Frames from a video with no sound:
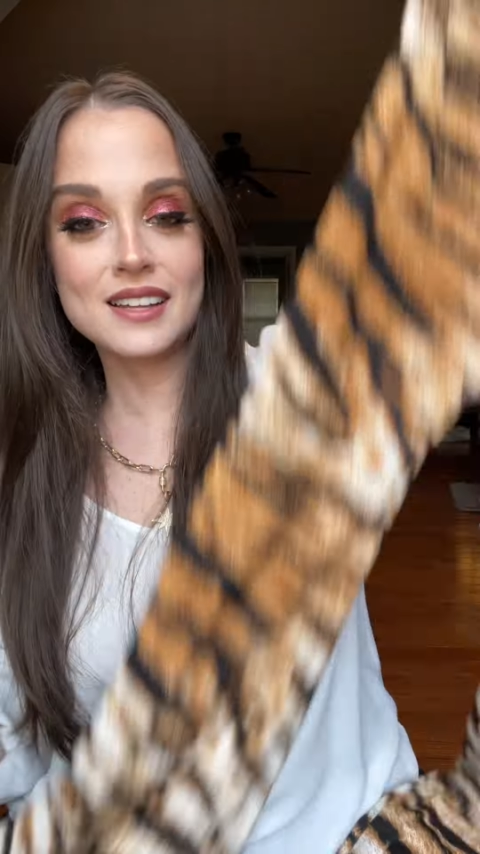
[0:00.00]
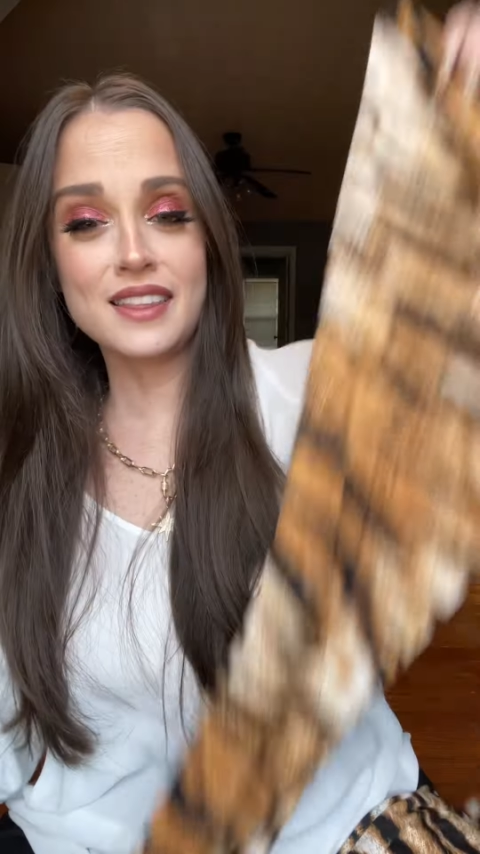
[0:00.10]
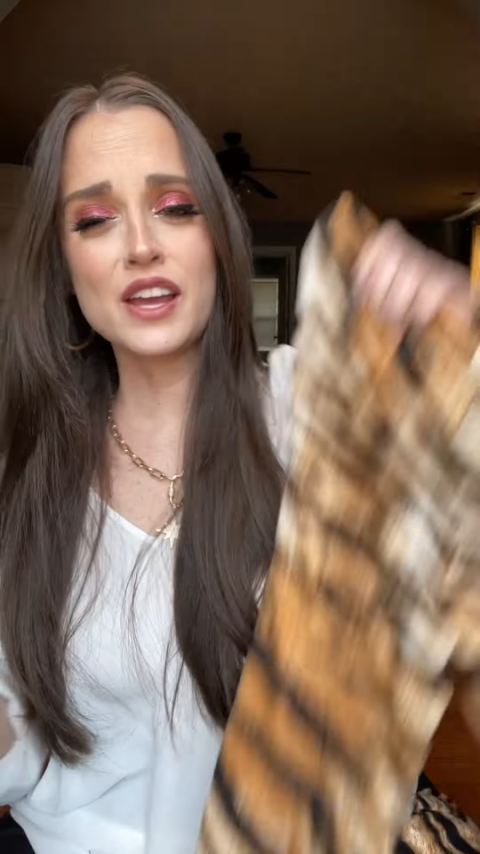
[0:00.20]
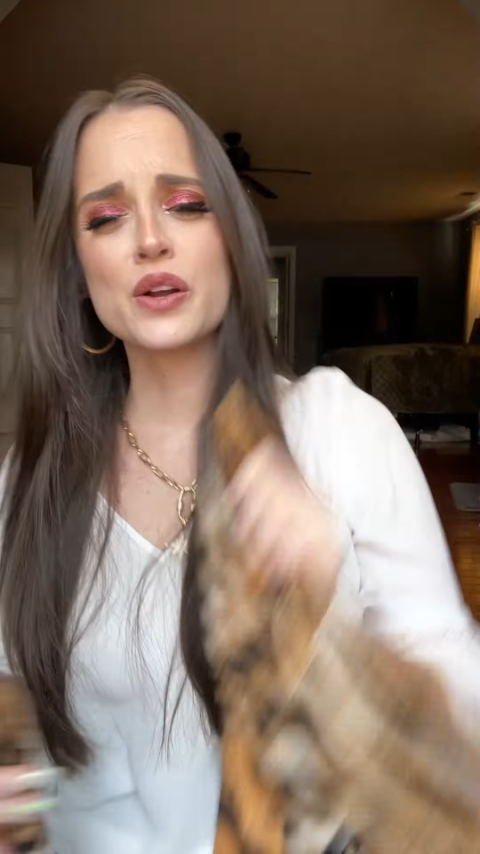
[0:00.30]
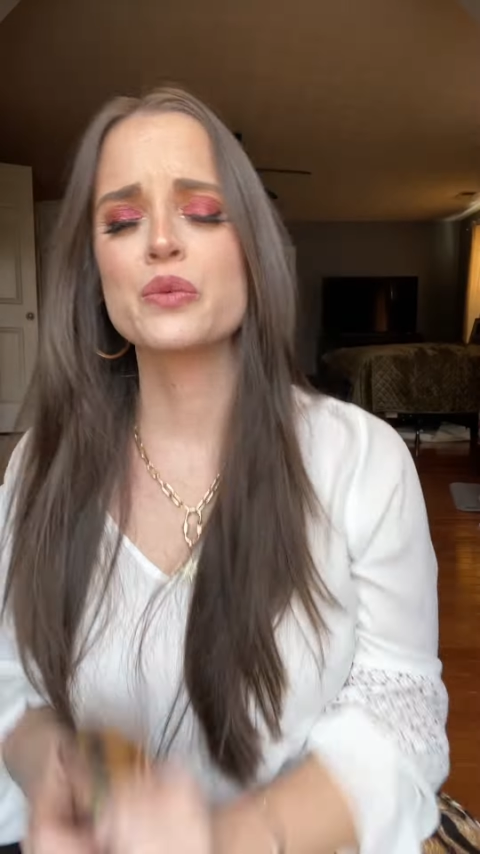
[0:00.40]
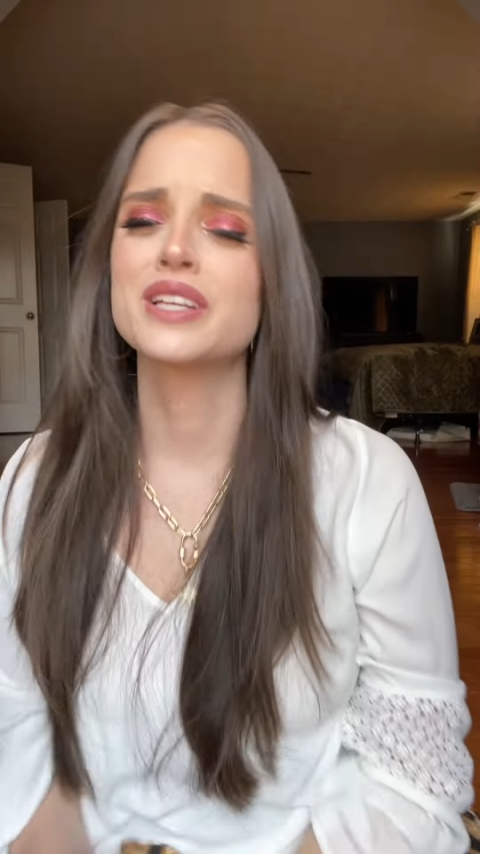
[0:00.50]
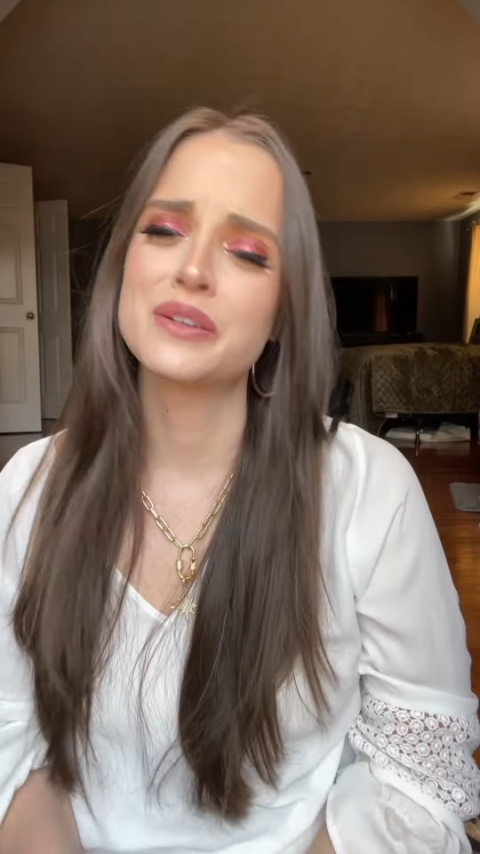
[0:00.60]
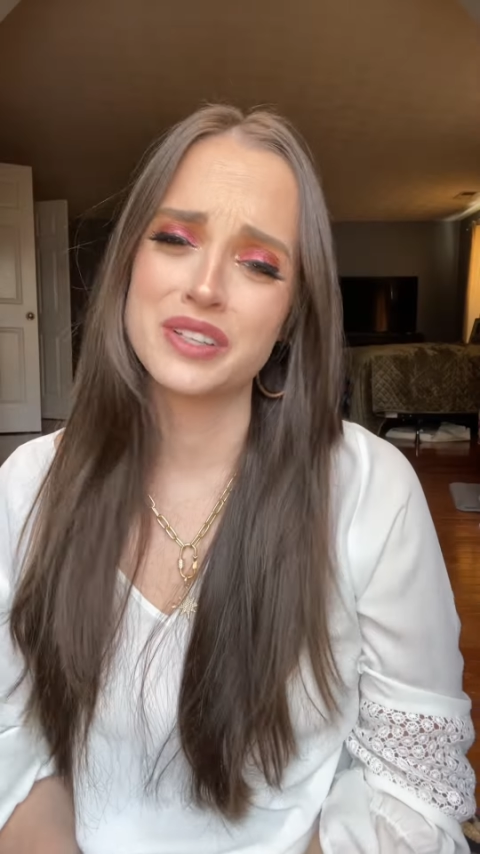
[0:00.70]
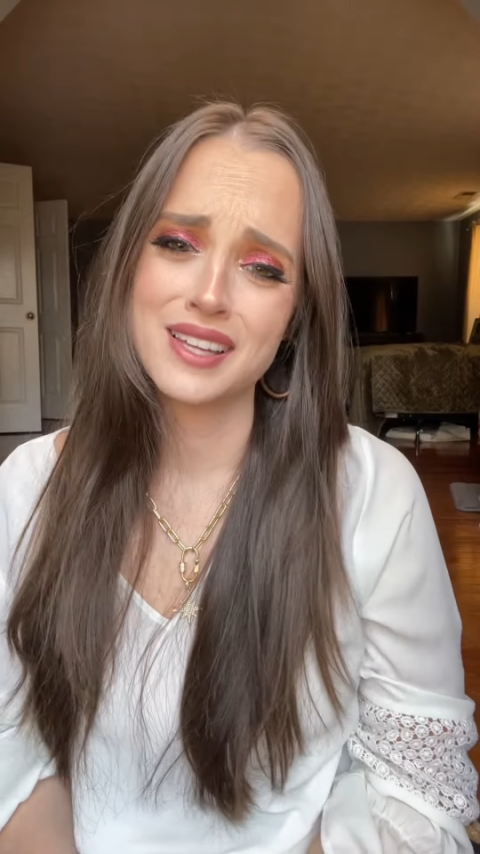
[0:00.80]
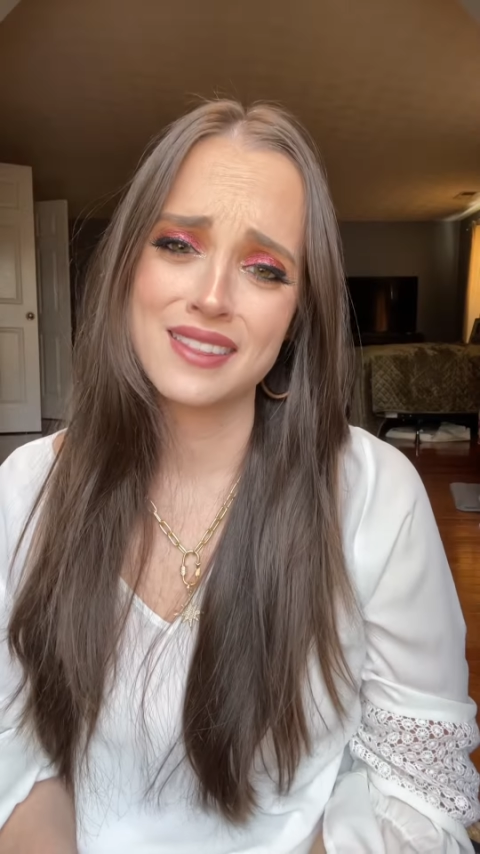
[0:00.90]
They are really,
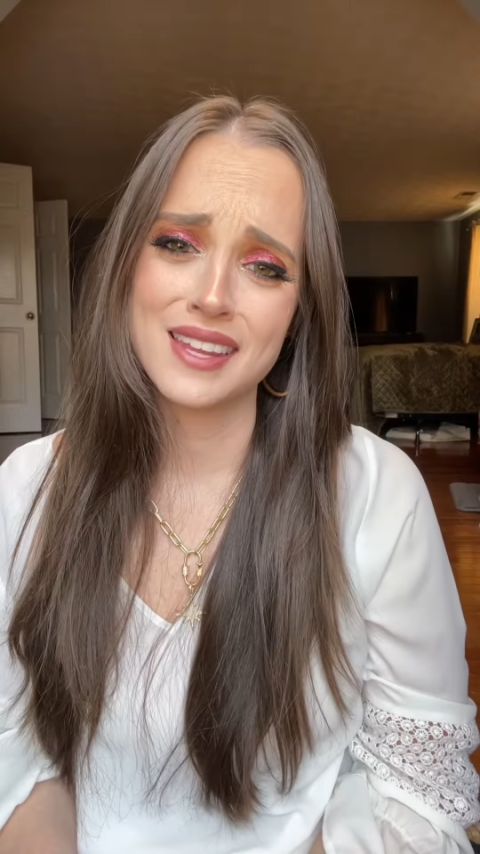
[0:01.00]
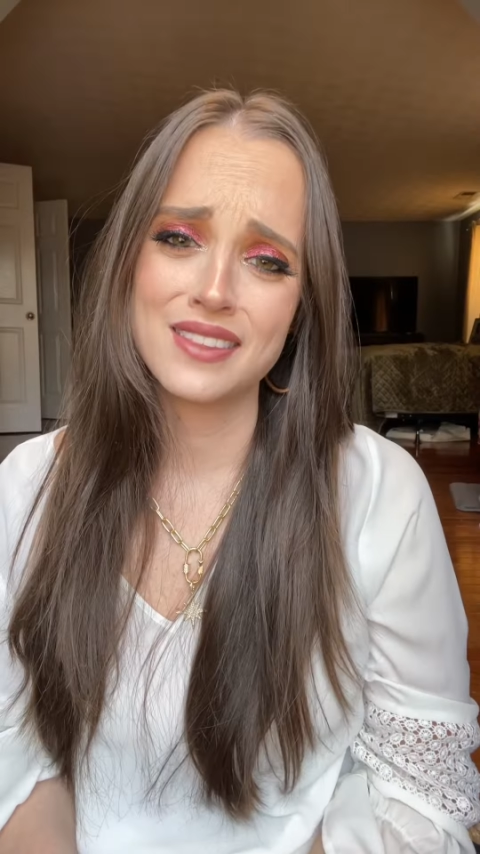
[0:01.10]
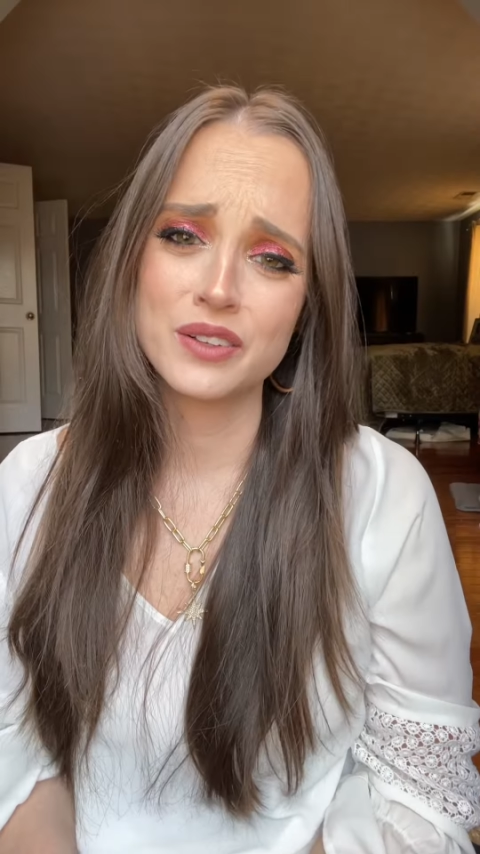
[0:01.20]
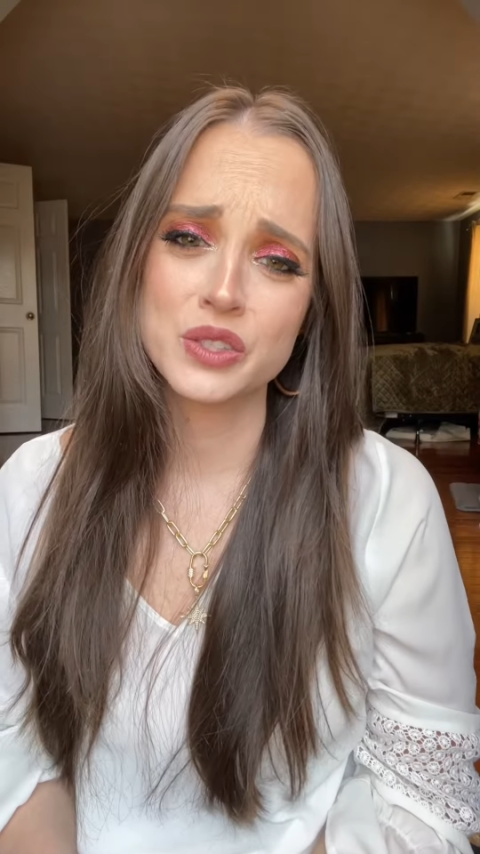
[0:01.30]
really thin though,